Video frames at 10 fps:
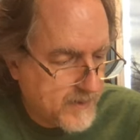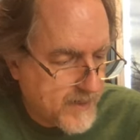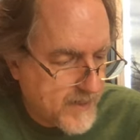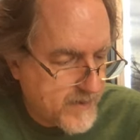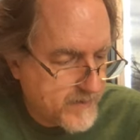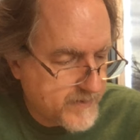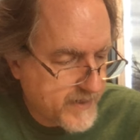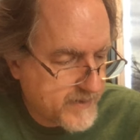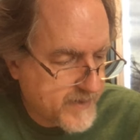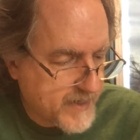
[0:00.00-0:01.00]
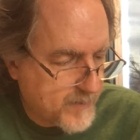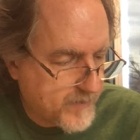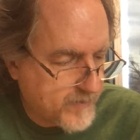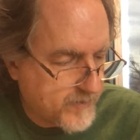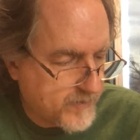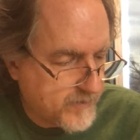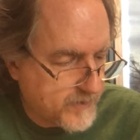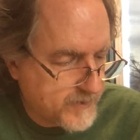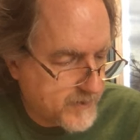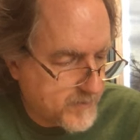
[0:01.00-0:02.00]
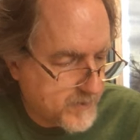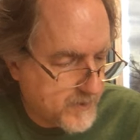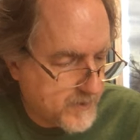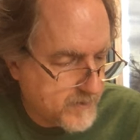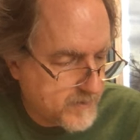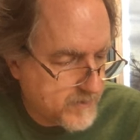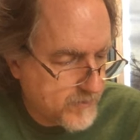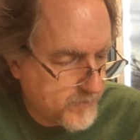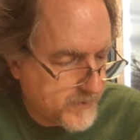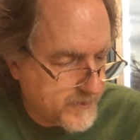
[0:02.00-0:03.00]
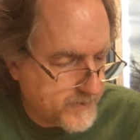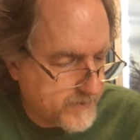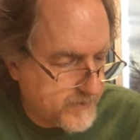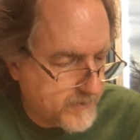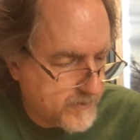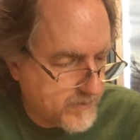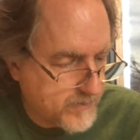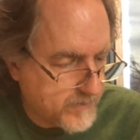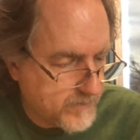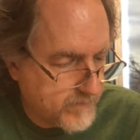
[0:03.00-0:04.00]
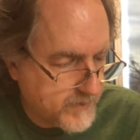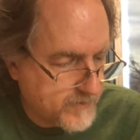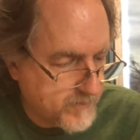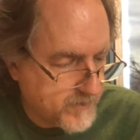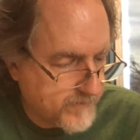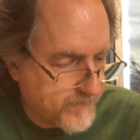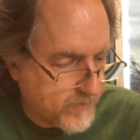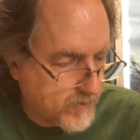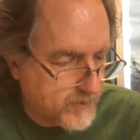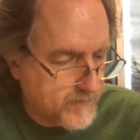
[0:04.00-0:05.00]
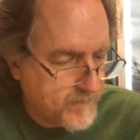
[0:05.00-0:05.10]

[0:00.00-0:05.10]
And then the second time through, it's going to be 2 plus 2 gives me a 4.